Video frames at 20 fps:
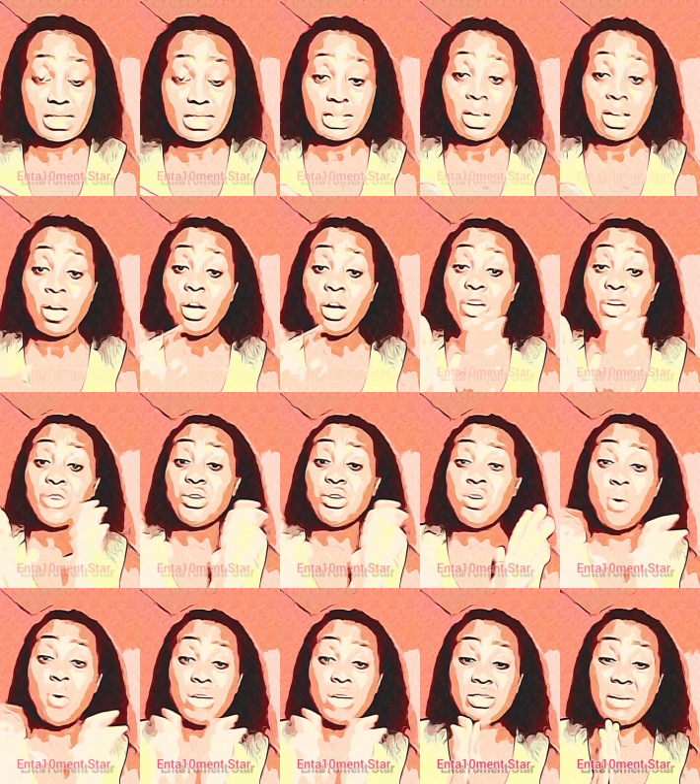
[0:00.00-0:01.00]
person,
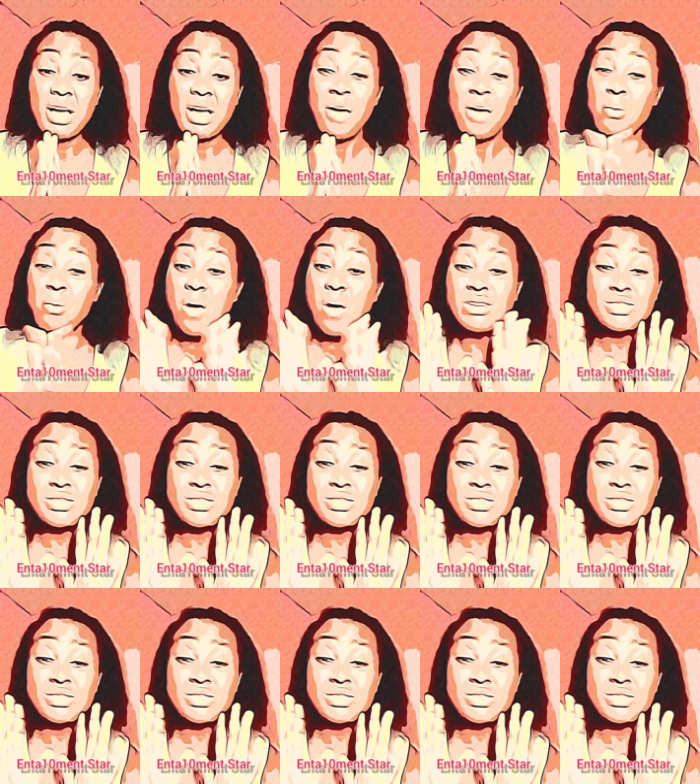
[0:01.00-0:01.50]
you know what?